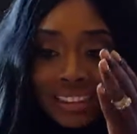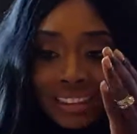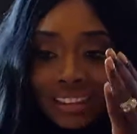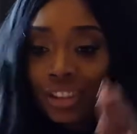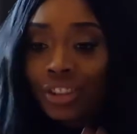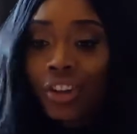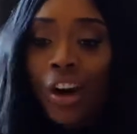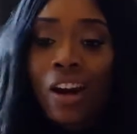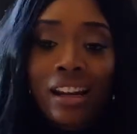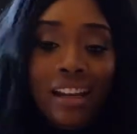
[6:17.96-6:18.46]

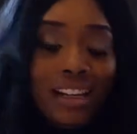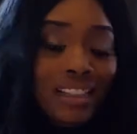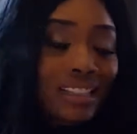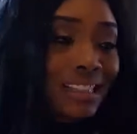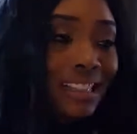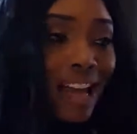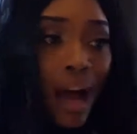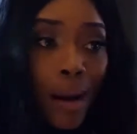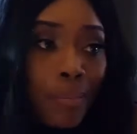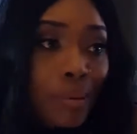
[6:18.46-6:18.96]
starting as a
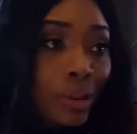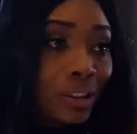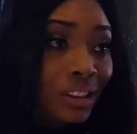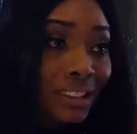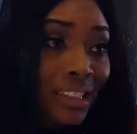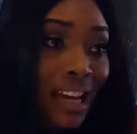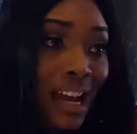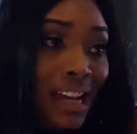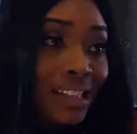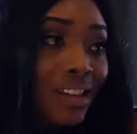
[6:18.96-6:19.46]
top
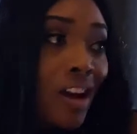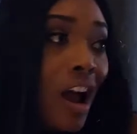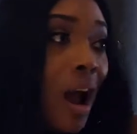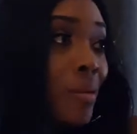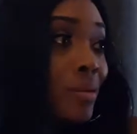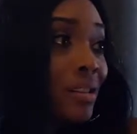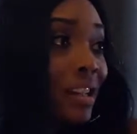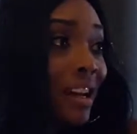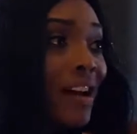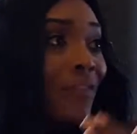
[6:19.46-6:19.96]
merchandiser, I
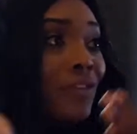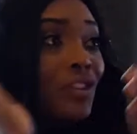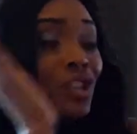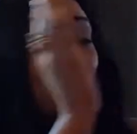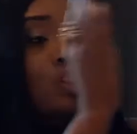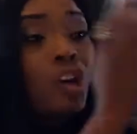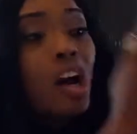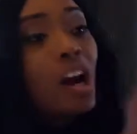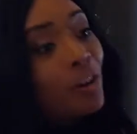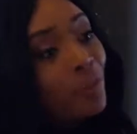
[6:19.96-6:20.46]
was going to have to
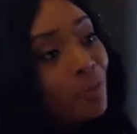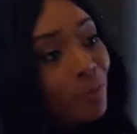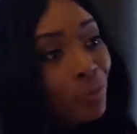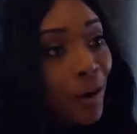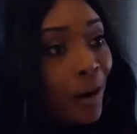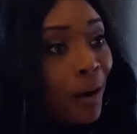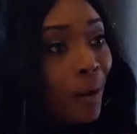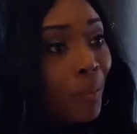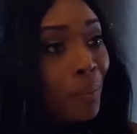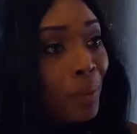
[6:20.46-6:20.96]
start
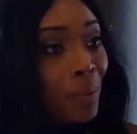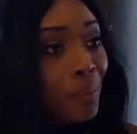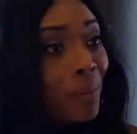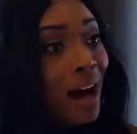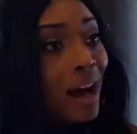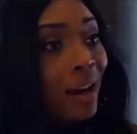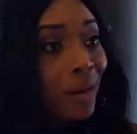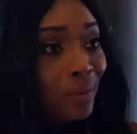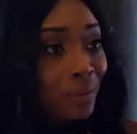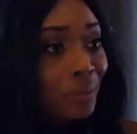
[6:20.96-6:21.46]
from the
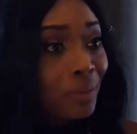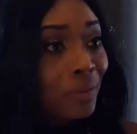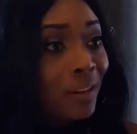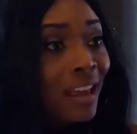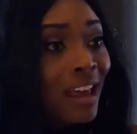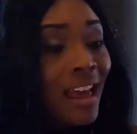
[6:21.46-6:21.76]
bottom.